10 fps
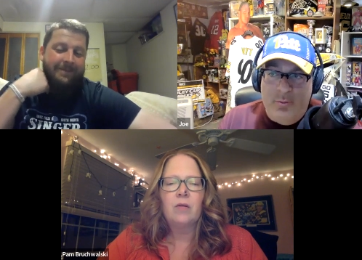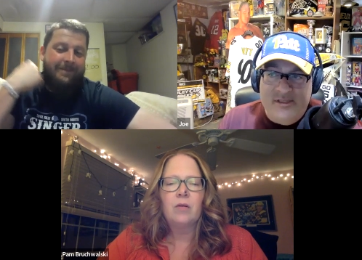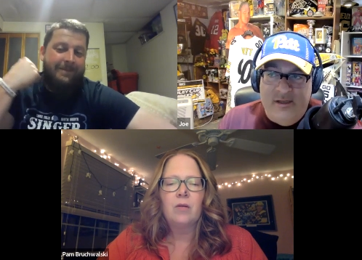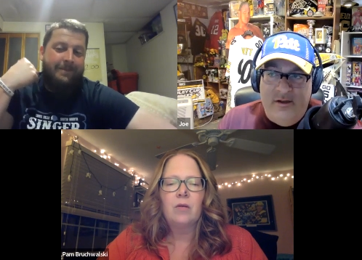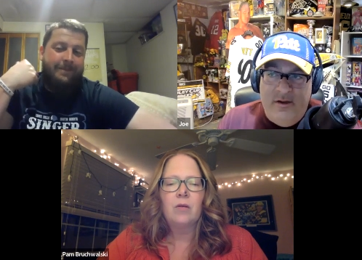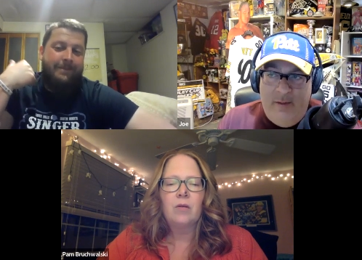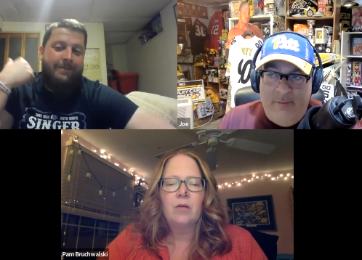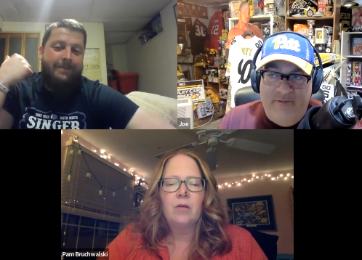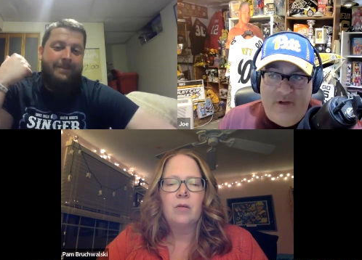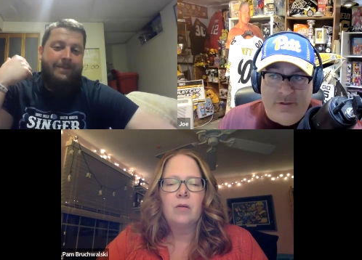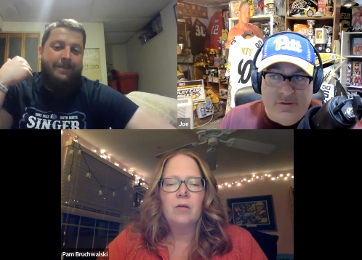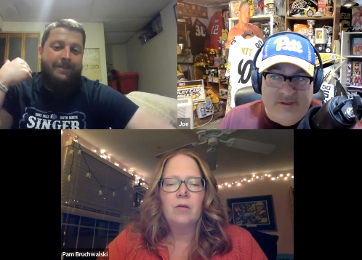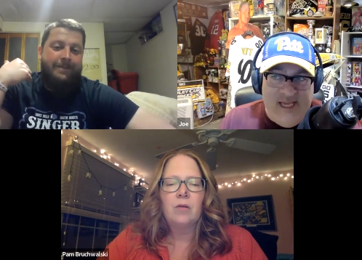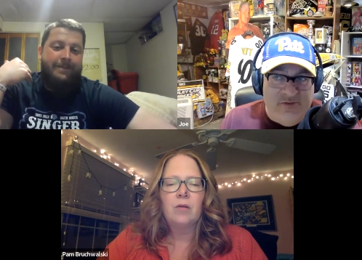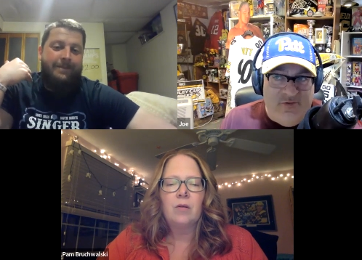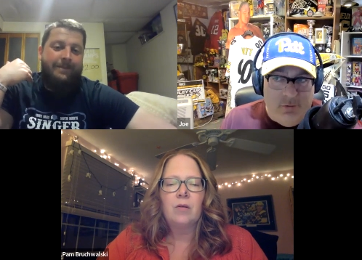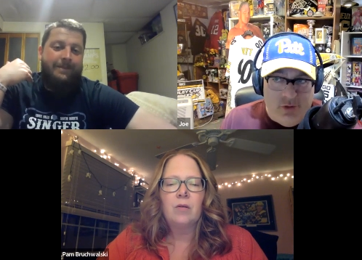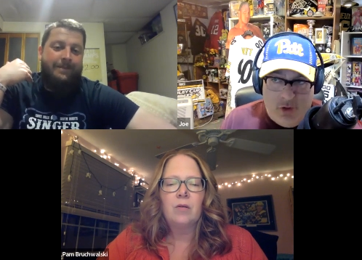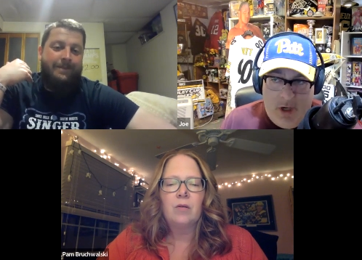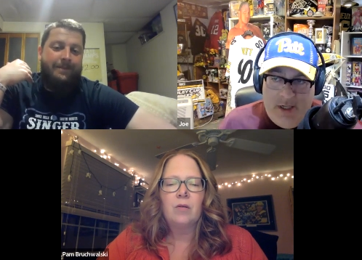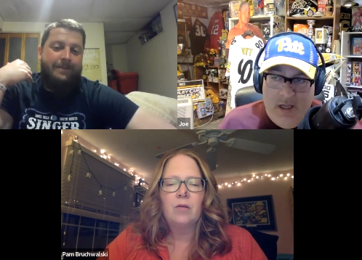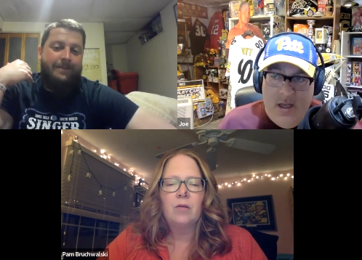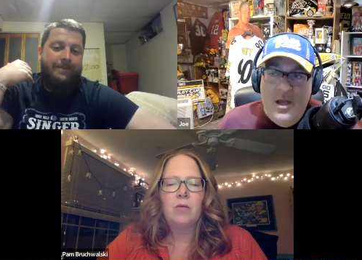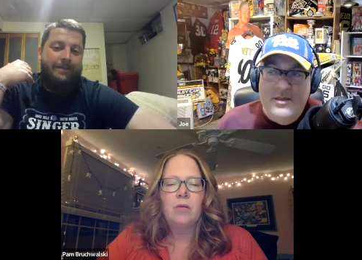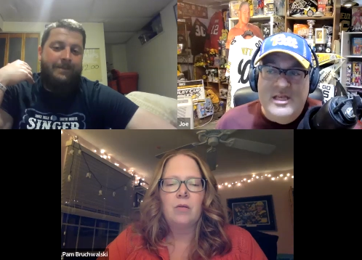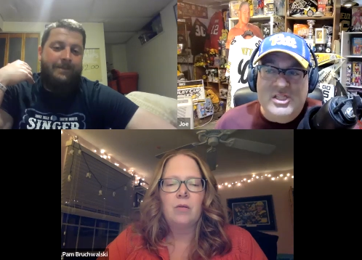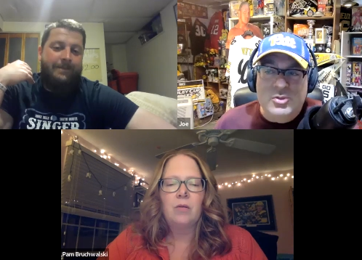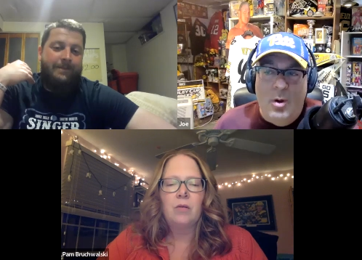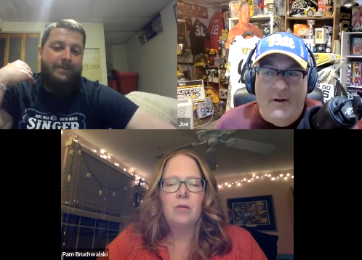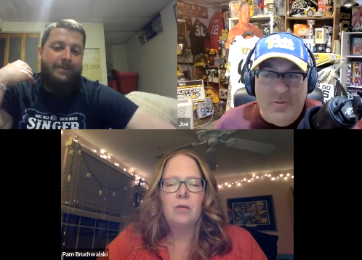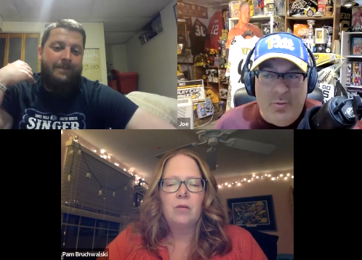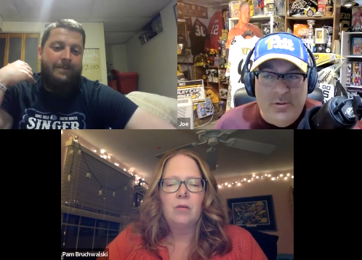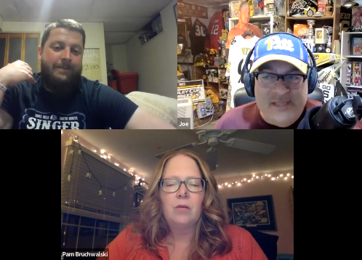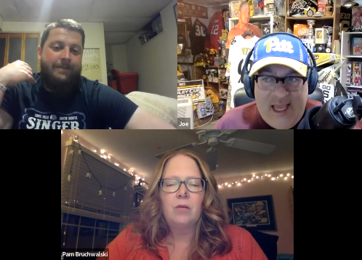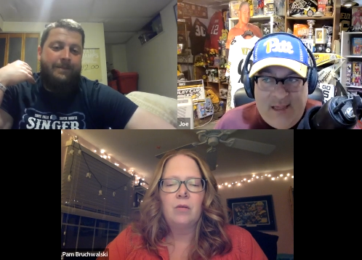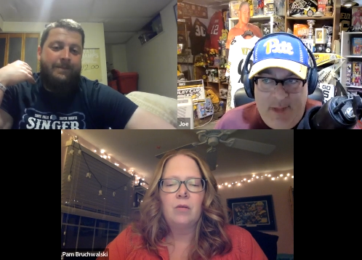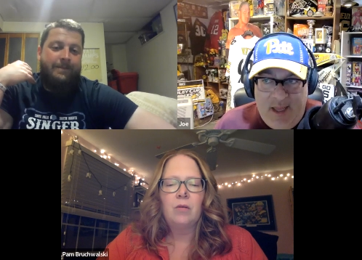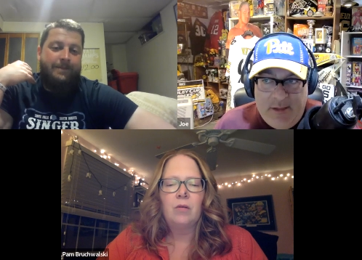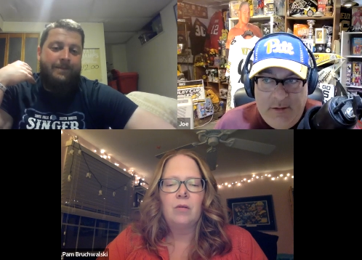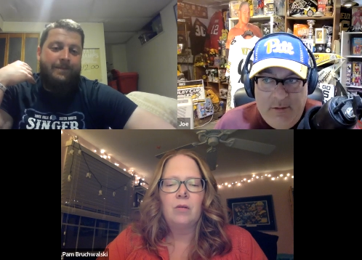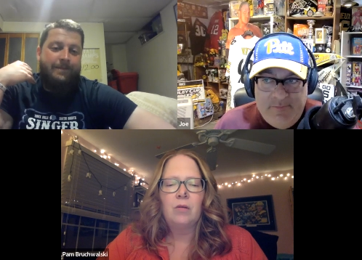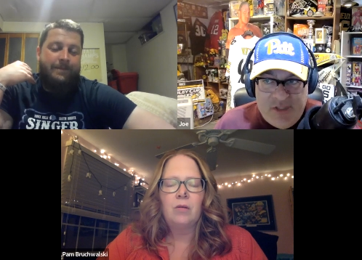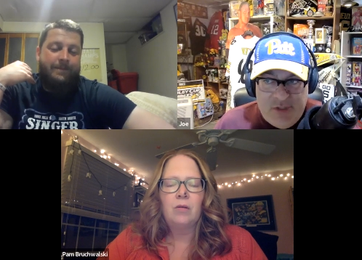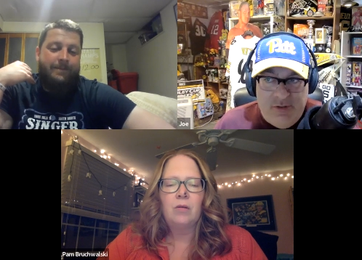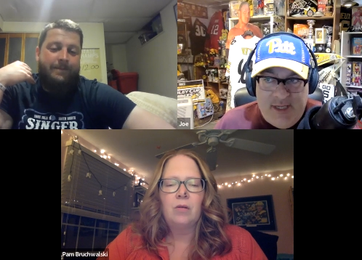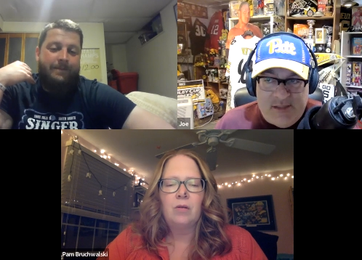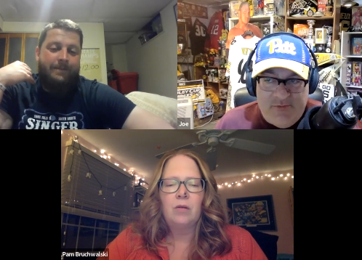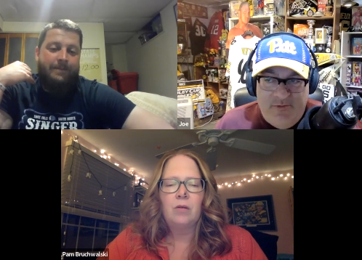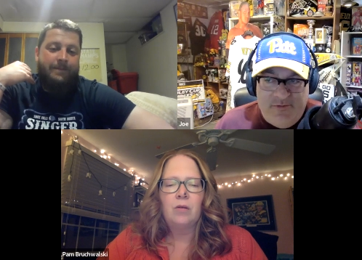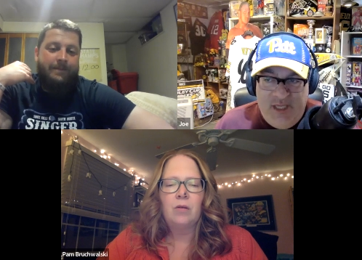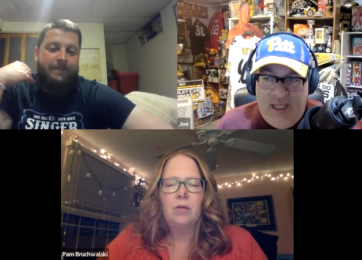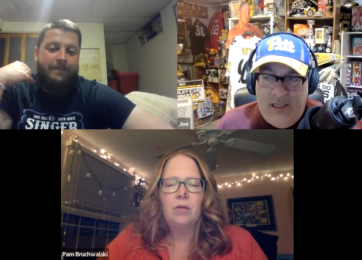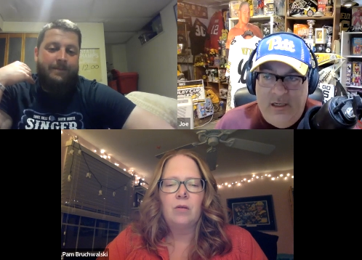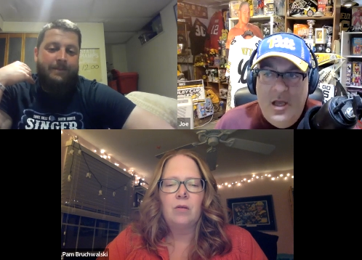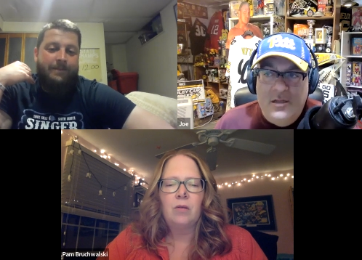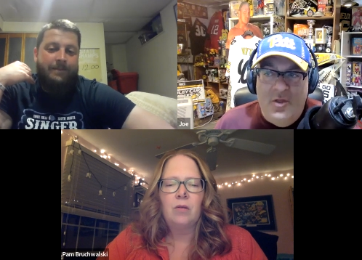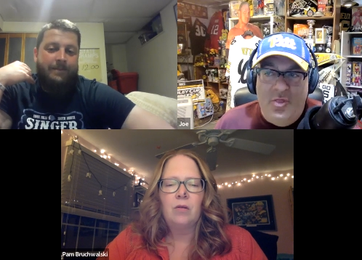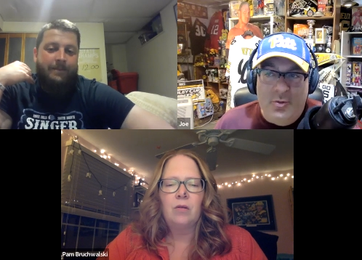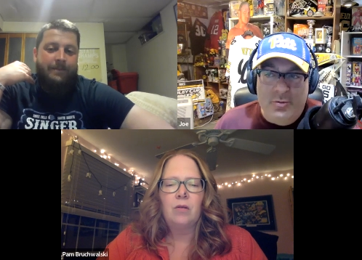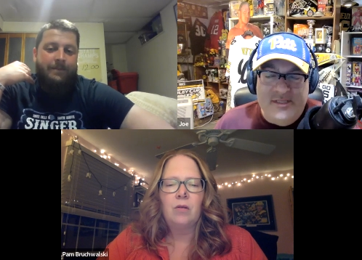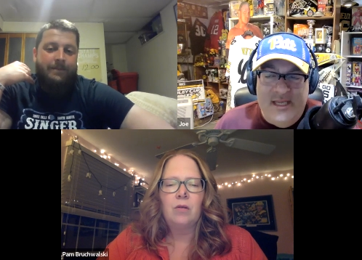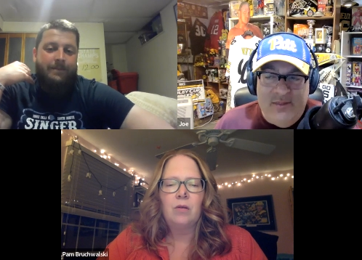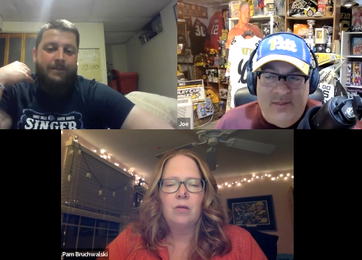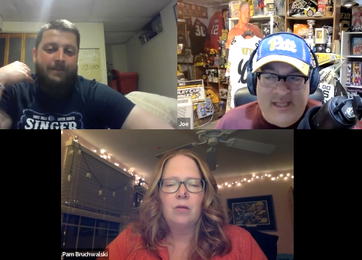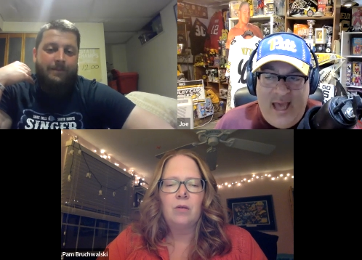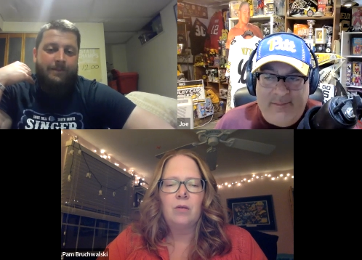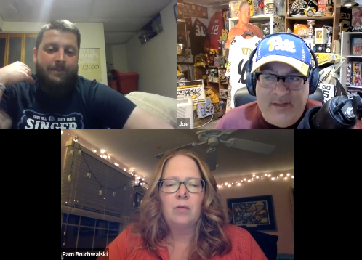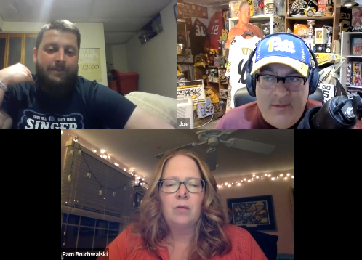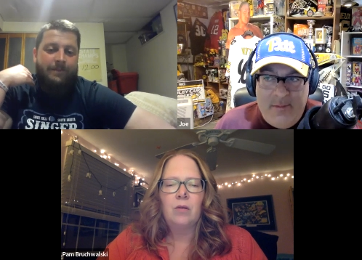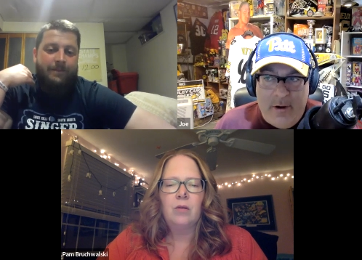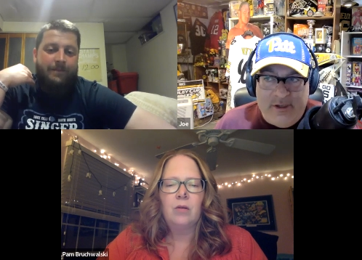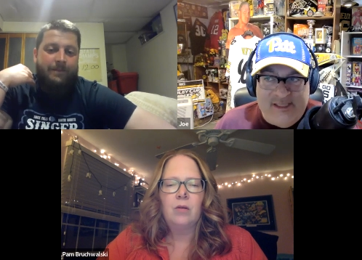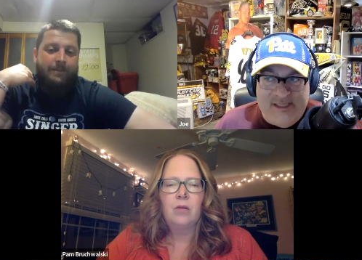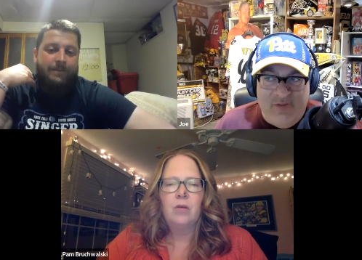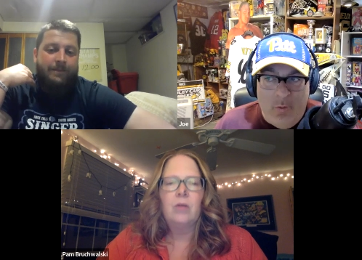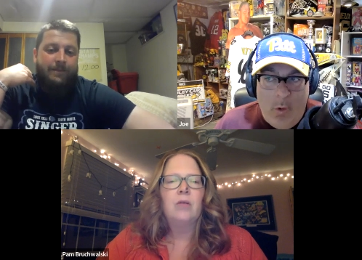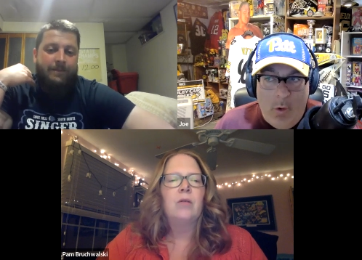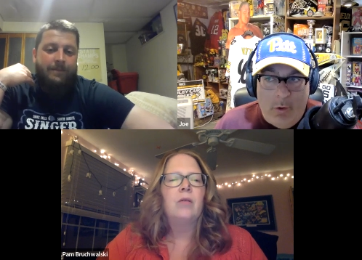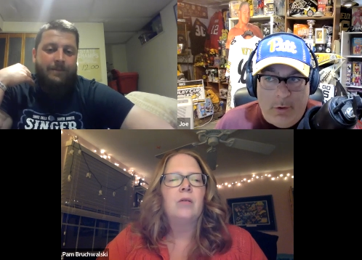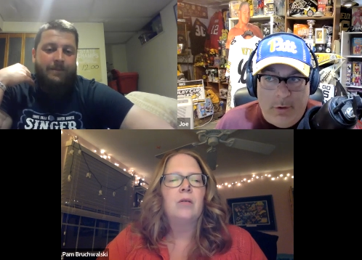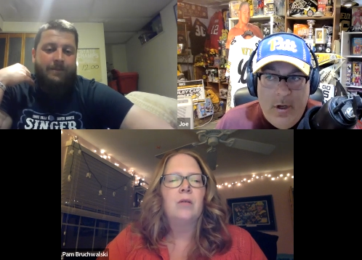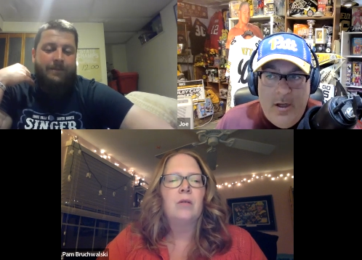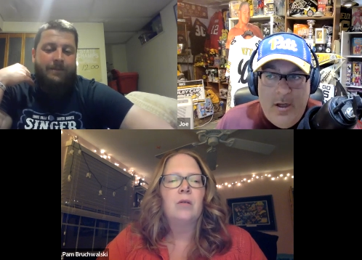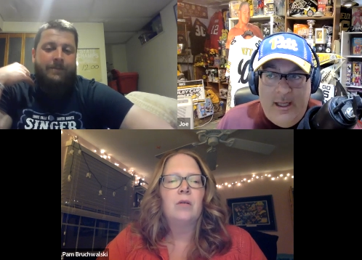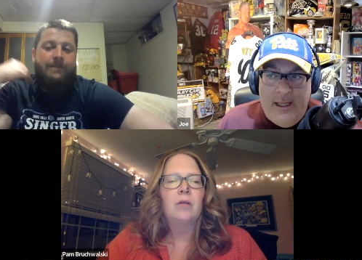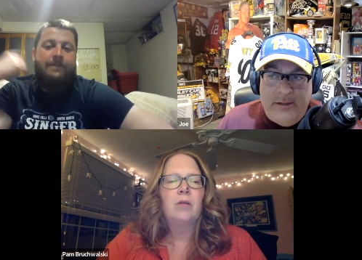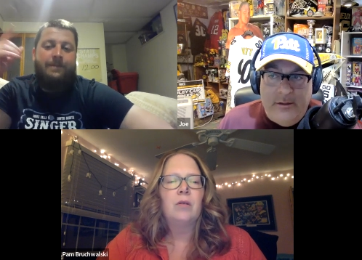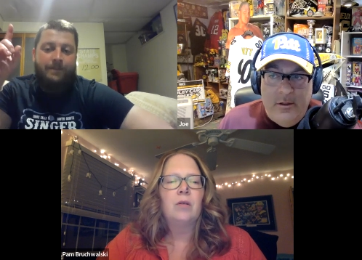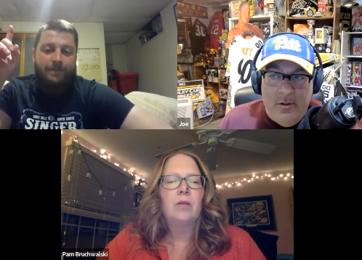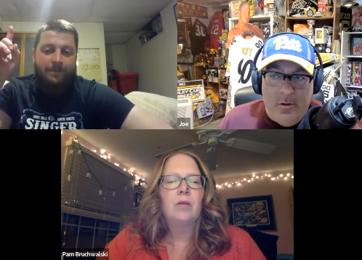Speaker 1: was Avengers Age of Ultron. The 12th was Ant-Man in 2015. The 13th was Captain America Civil War in